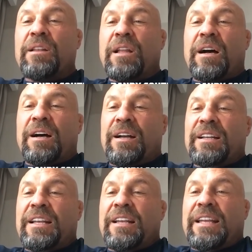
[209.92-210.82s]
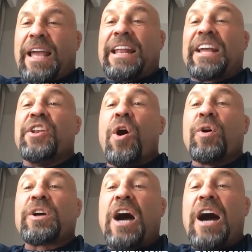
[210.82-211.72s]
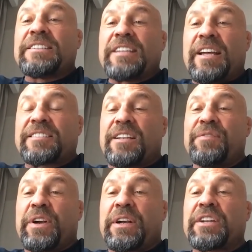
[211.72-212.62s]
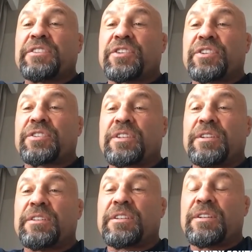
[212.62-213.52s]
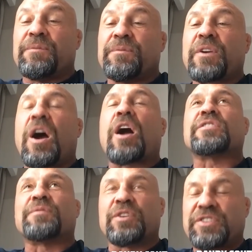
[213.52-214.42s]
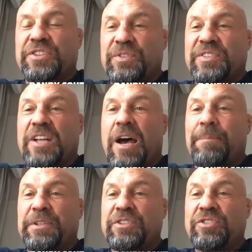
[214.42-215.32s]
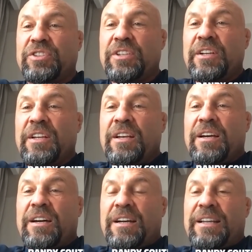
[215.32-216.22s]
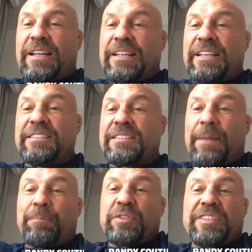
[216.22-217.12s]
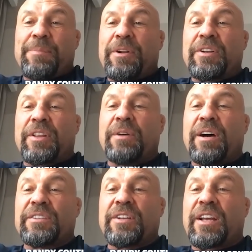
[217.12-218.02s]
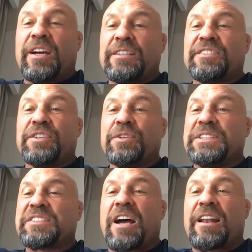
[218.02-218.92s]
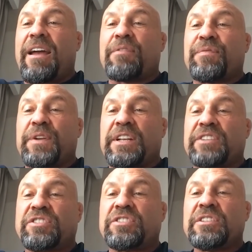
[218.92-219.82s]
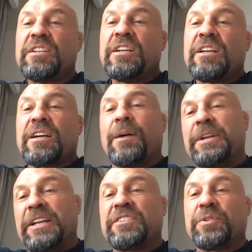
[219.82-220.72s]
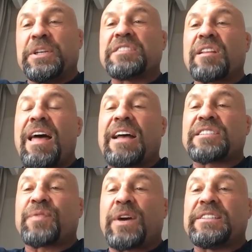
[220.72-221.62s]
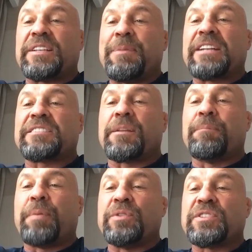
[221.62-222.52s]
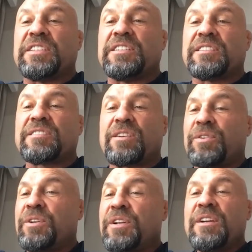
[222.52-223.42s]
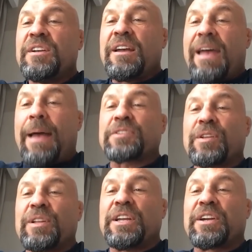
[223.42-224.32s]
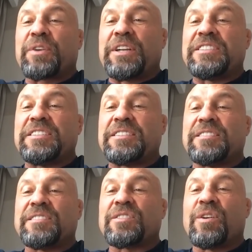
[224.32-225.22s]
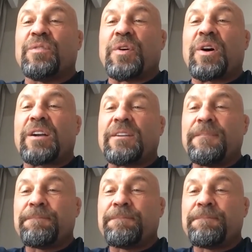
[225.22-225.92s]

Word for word: uh, getting a no contest and a very conter- con- con- controversial stoppage, uh, and he that puts him under the under the gun too. He's got to have a finish coming into his last fight to make it to the postseason. So, absolutely a crazy season so far.